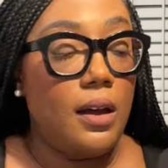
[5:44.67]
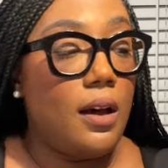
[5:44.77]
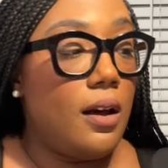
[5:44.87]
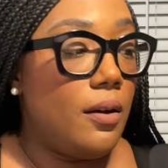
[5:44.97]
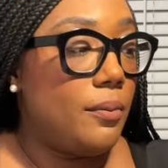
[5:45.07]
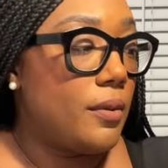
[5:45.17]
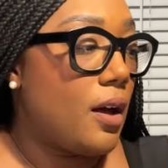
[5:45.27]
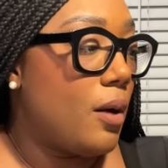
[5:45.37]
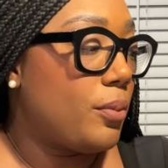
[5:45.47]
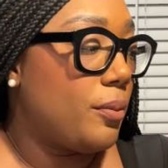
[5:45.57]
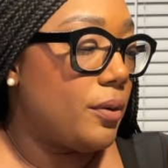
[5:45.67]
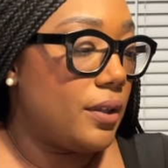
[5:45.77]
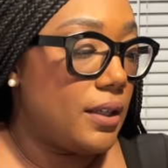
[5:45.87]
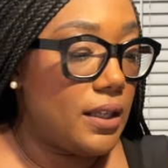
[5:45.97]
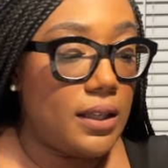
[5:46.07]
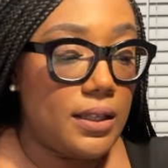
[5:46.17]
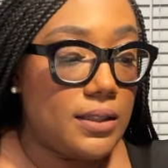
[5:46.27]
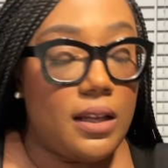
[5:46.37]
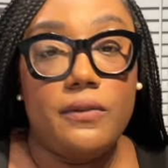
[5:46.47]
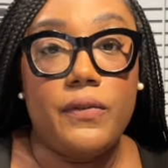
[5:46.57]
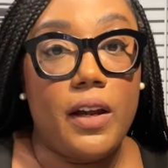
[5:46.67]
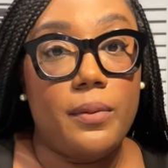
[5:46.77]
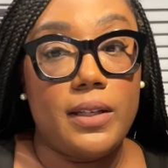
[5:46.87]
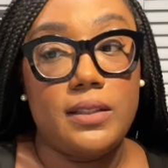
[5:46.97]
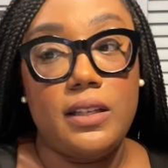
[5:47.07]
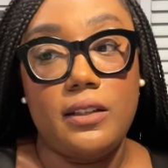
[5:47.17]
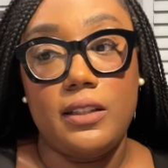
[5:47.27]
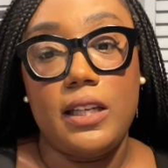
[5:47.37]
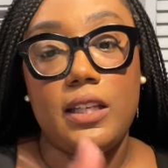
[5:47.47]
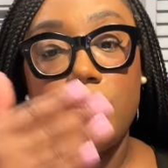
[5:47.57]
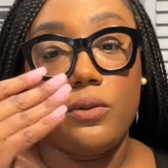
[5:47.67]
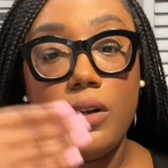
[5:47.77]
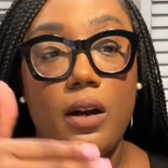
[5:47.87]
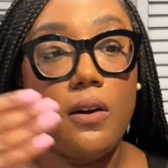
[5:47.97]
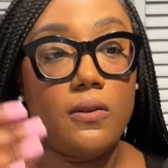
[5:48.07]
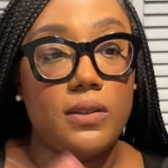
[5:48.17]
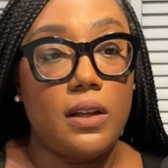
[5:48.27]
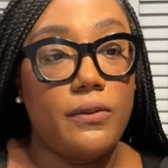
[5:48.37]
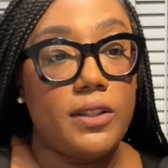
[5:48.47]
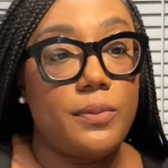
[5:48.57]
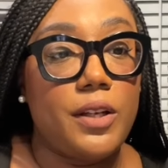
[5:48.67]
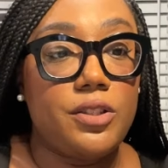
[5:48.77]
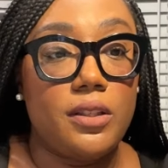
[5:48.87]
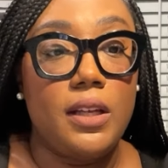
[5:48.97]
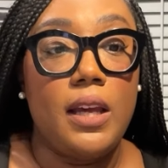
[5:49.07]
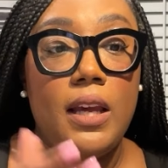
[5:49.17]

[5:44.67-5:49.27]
um, comparable to Nikki is unfair because Nick, Nikki's doing her own self-expression